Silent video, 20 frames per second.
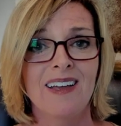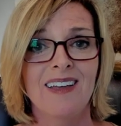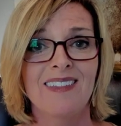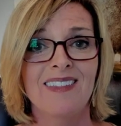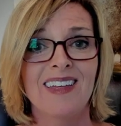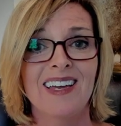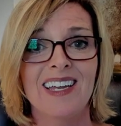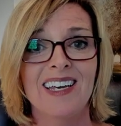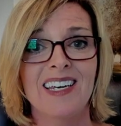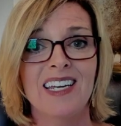
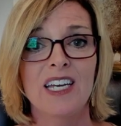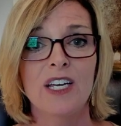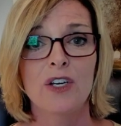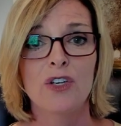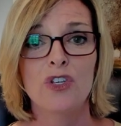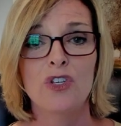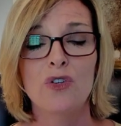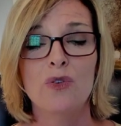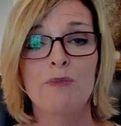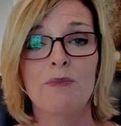Then
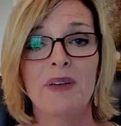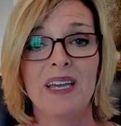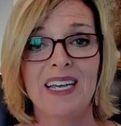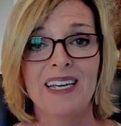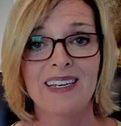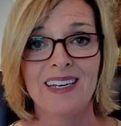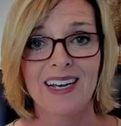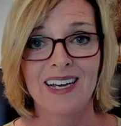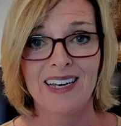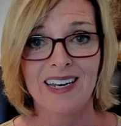you may
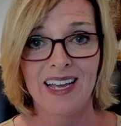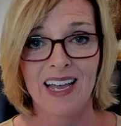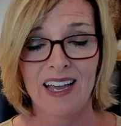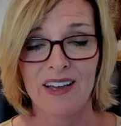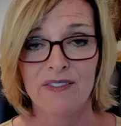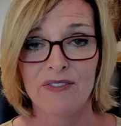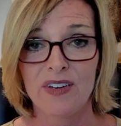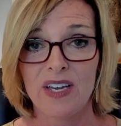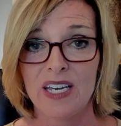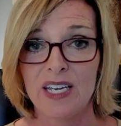not
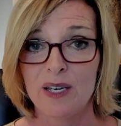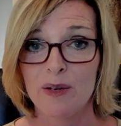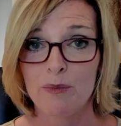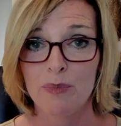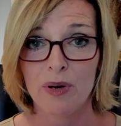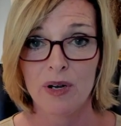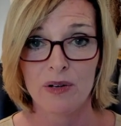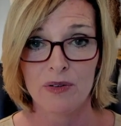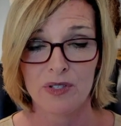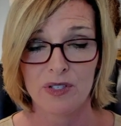have a
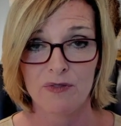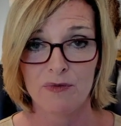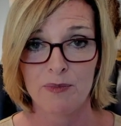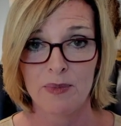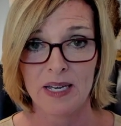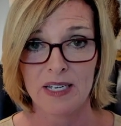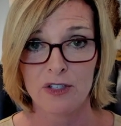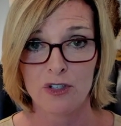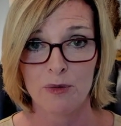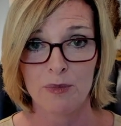compulsive
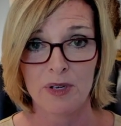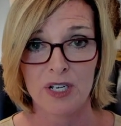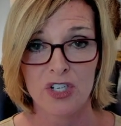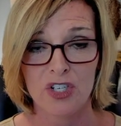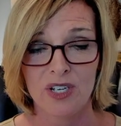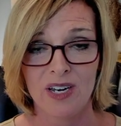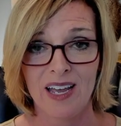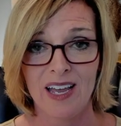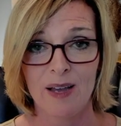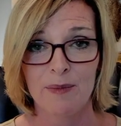
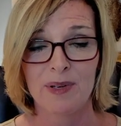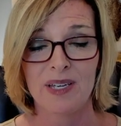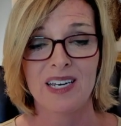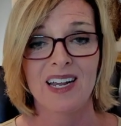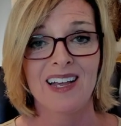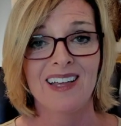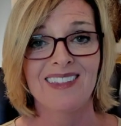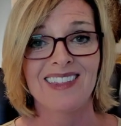masturbation habit.